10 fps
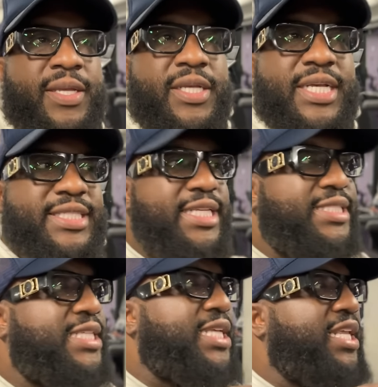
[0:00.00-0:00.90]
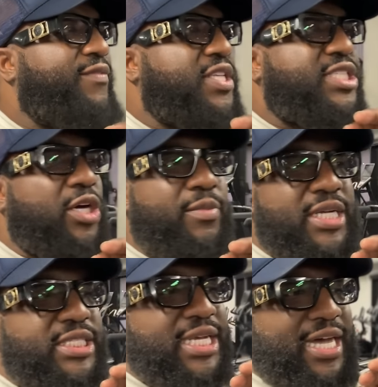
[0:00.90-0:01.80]
Because this isn't even so
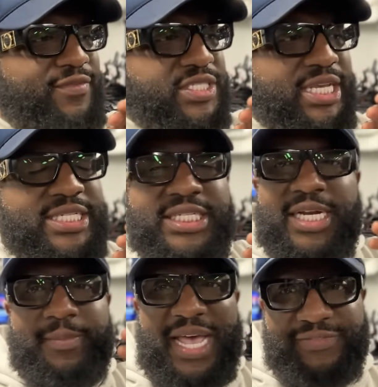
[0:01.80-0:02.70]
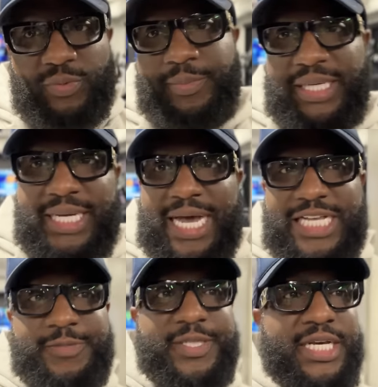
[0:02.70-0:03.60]
much a conversation that I'm having with my
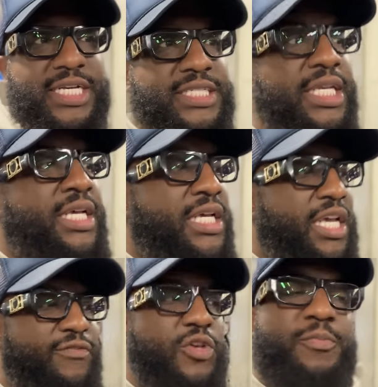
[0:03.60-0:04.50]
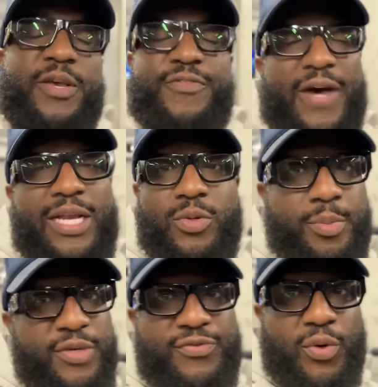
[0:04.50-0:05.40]
guys, because if you've been following
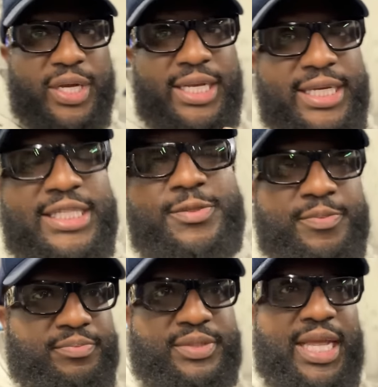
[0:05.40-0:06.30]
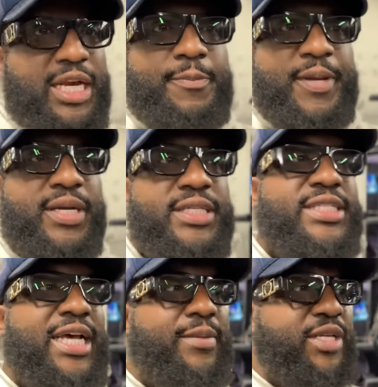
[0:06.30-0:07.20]
me for any extended period of
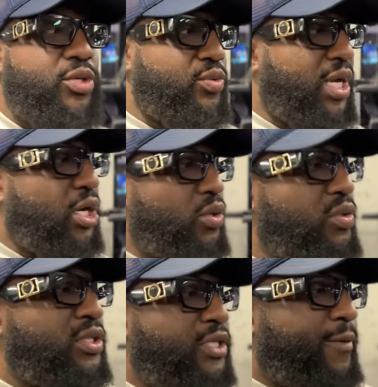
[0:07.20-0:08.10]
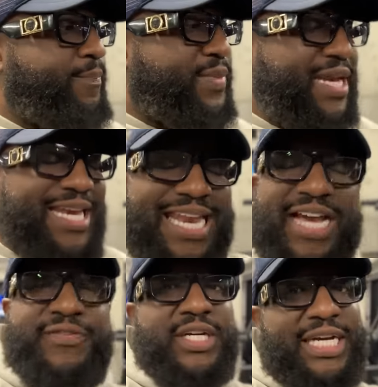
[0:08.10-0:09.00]
time, then you know that
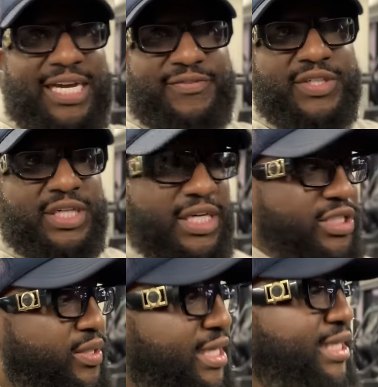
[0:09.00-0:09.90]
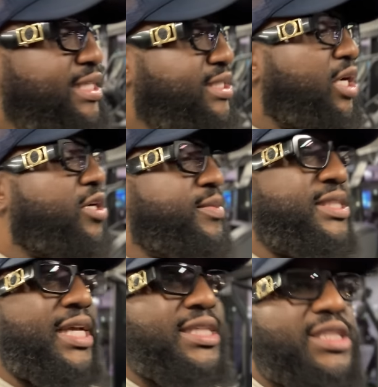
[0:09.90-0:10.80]
never, ever, under any
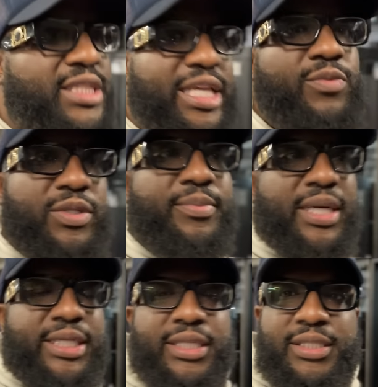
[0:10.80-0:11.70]
circumstance, lead with money.